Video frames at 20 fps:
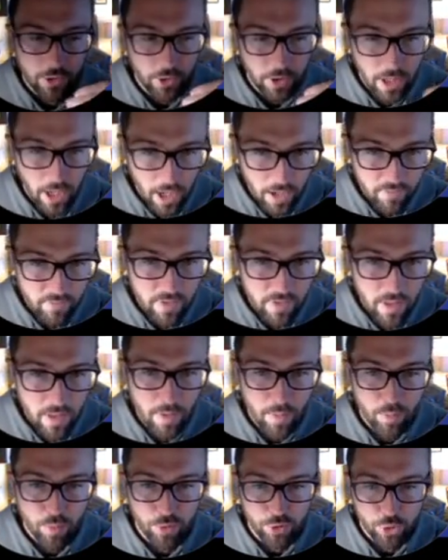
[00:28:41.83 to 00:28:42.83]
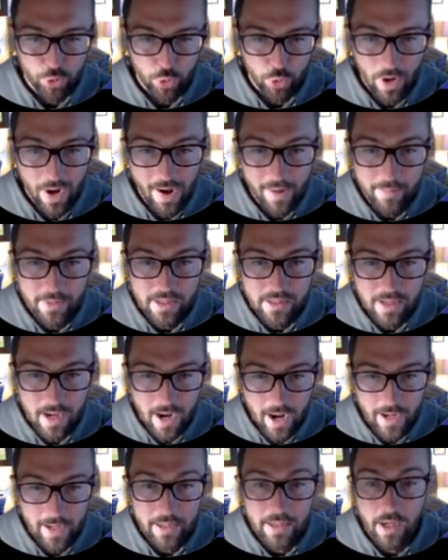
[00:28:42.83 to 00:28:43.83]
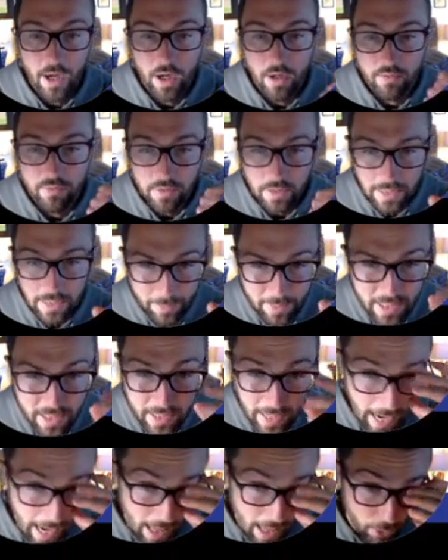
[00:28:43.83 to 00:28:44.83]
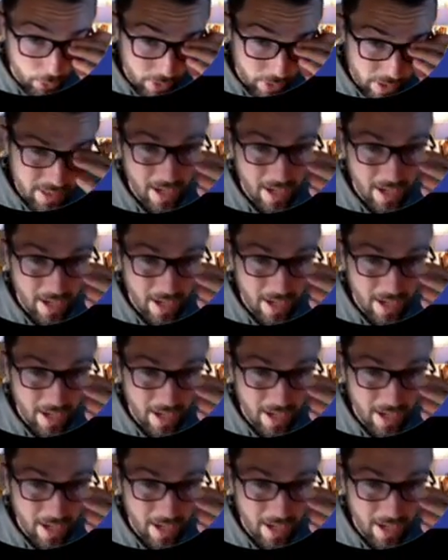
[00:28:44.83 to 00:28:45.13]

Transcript: gave them a prescribed diet of limited calories.